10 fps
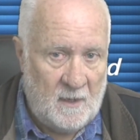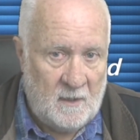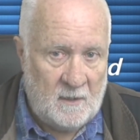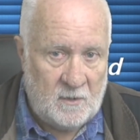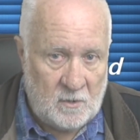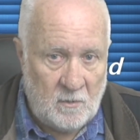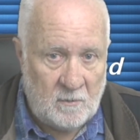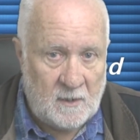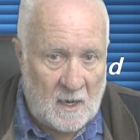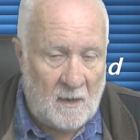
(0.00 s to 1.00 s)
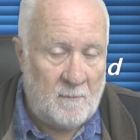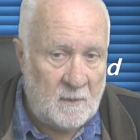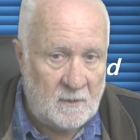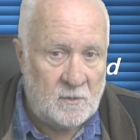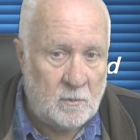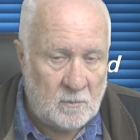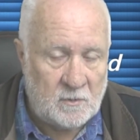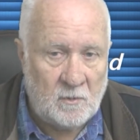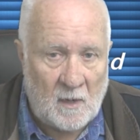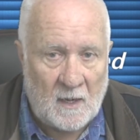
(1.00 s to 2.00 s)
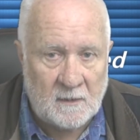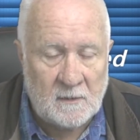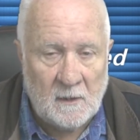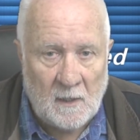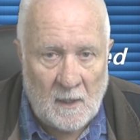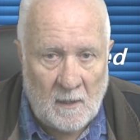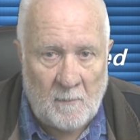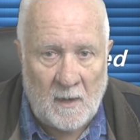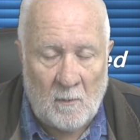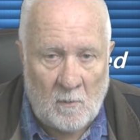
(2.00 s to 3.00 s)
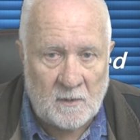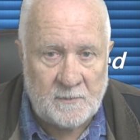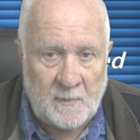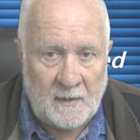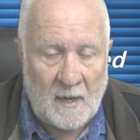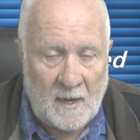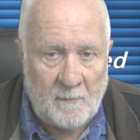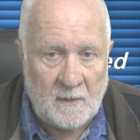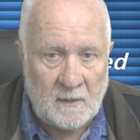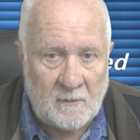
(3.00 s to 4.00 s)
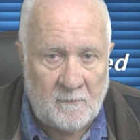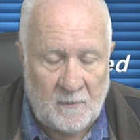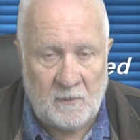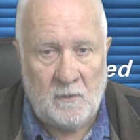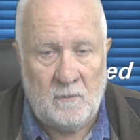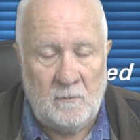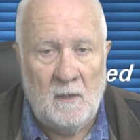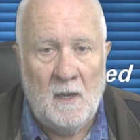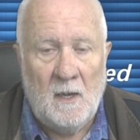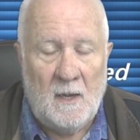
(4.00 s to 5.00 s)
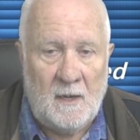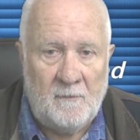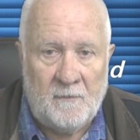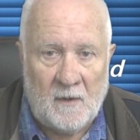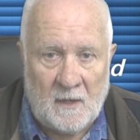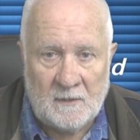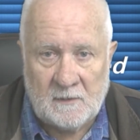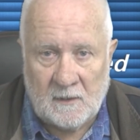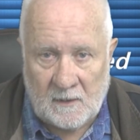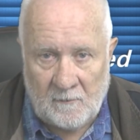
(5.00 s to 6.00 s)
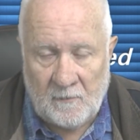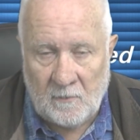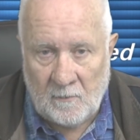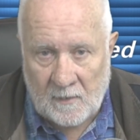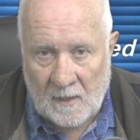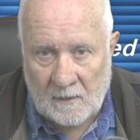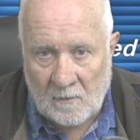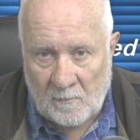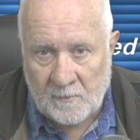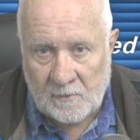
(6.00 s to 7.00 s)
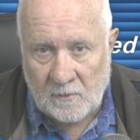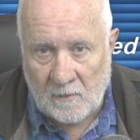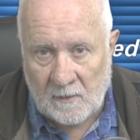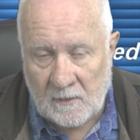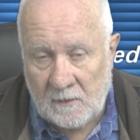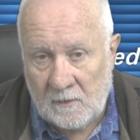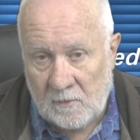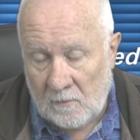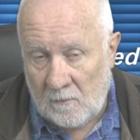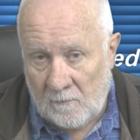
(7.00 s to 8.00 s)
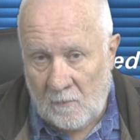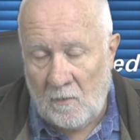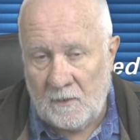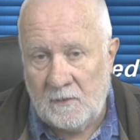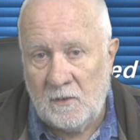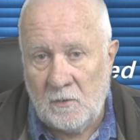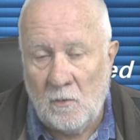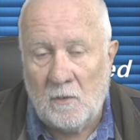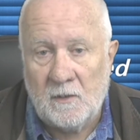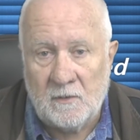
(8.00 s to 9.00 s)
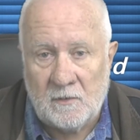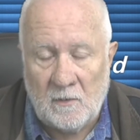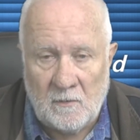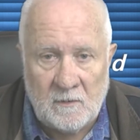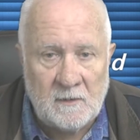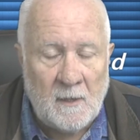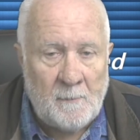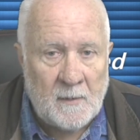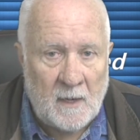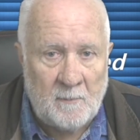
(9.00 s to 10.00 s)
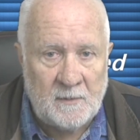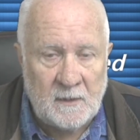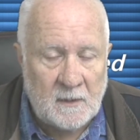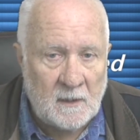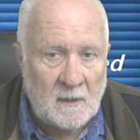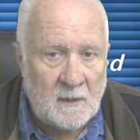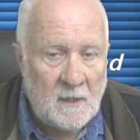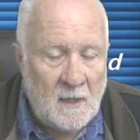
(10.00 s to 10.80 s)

you come and talk to us about what's been happening for you, and for us to give you that opportunity to voice your concerns, and particularly